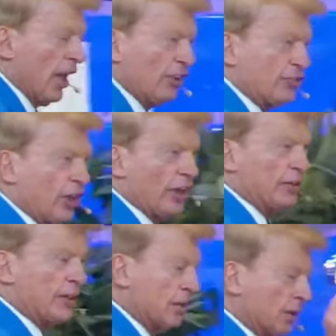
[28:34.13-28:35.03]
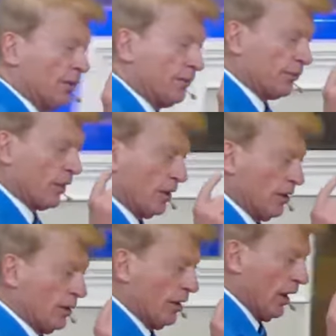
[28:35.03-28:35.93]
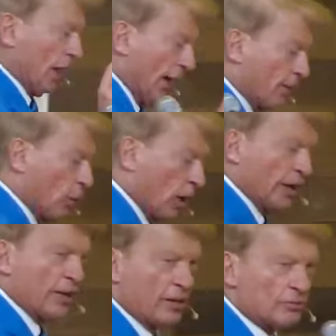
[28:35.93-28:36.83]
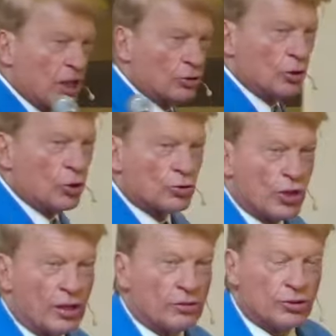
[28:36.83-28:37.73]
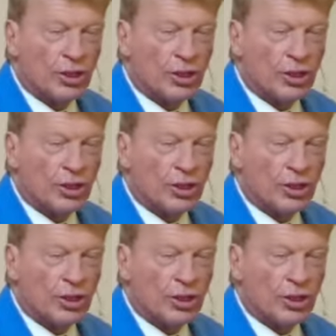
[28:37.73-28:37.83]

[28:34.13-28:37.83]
He said, every one of them goes to your church.